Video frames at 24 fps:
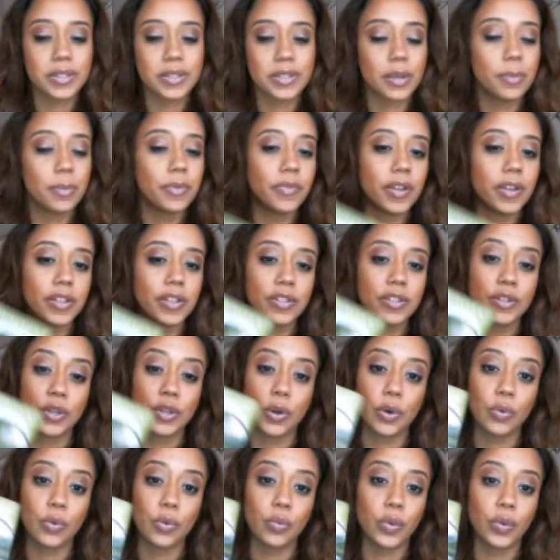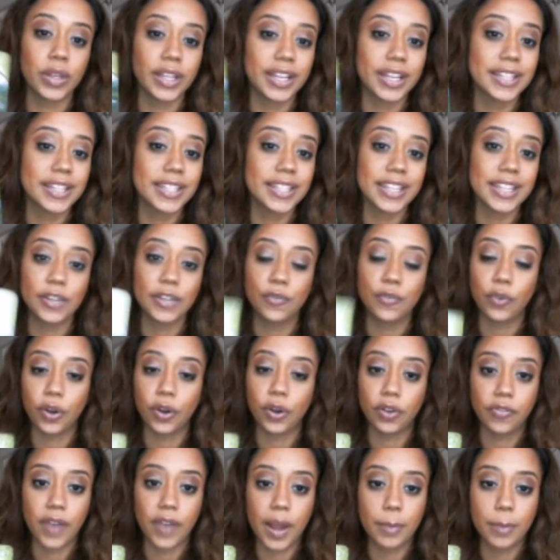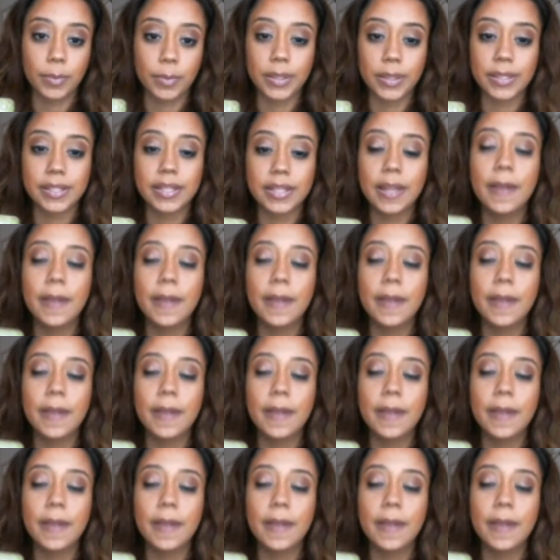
Some of us, you know, really exceeded for our families.